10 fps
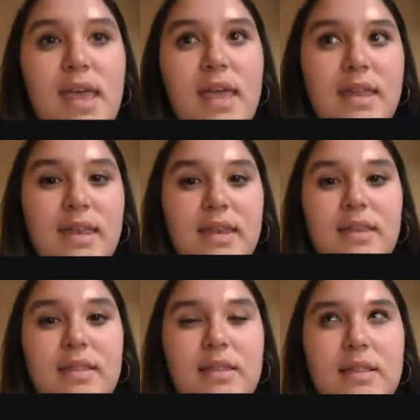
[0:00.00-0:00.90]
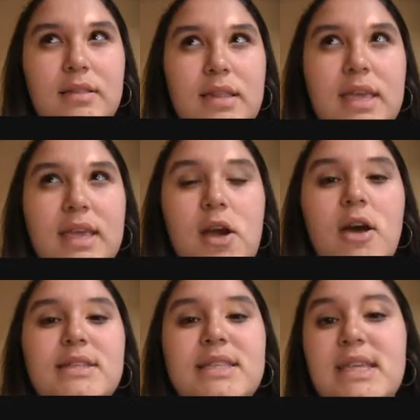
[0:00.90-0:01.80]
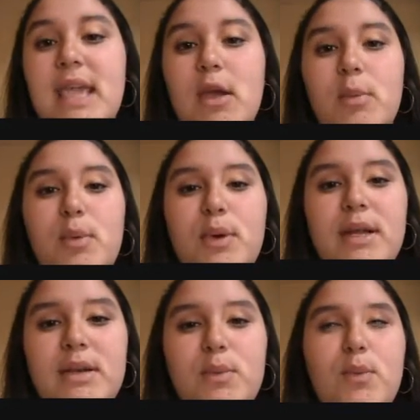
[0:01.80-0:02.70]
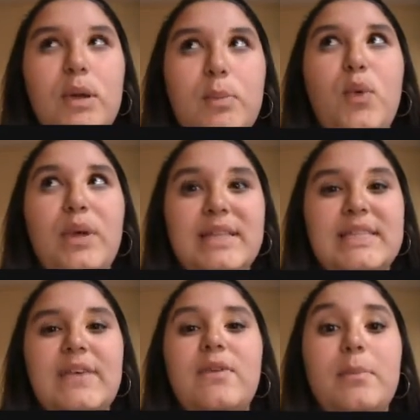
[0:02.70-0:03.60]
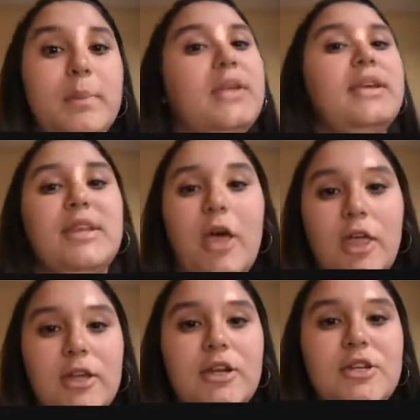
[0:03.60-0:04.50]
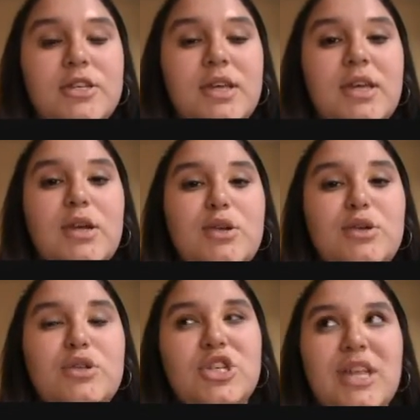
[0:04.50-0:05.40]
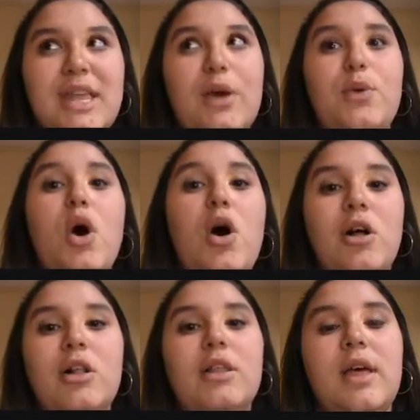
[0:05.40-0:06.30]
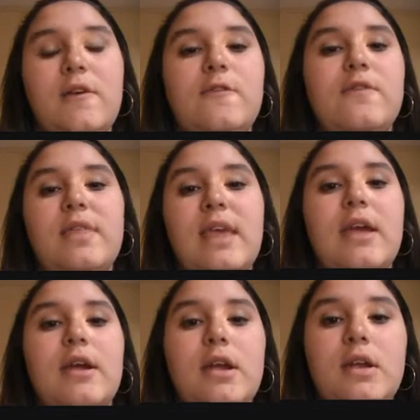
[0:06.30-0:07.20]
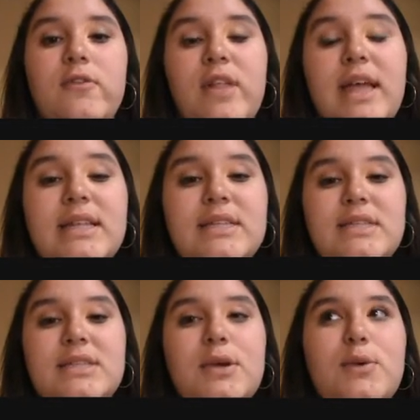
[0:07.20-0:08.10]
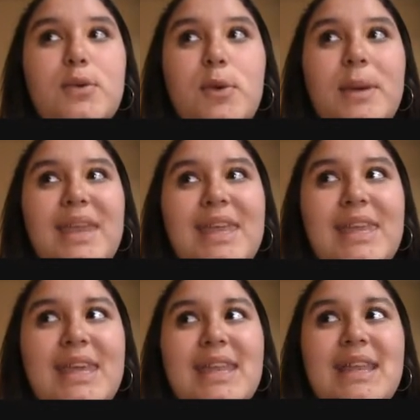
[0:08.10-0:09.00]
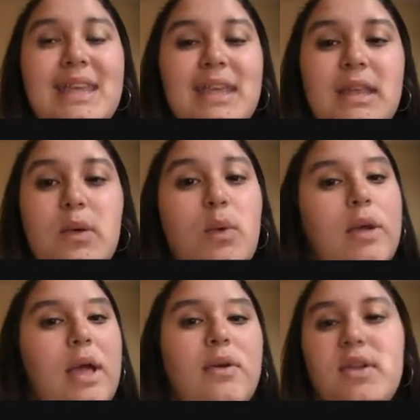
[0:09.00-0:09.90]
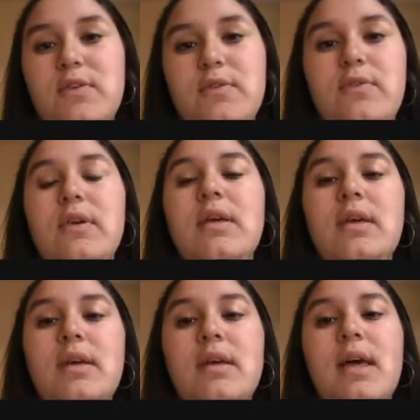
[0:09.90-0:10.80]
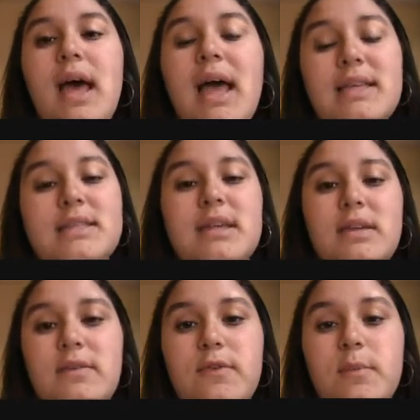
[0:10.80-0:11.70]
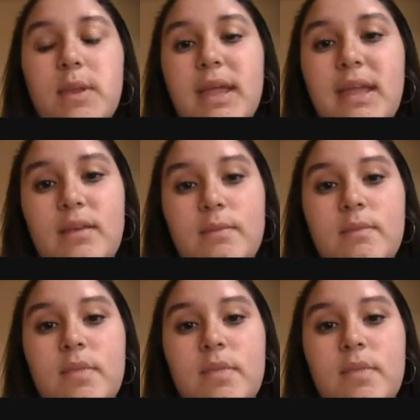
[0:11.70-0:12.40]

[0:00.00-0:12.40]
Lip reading: and it cost the airport $1.7 billion to shut down all of their flights so nobody can get in or out of Iceland from playing.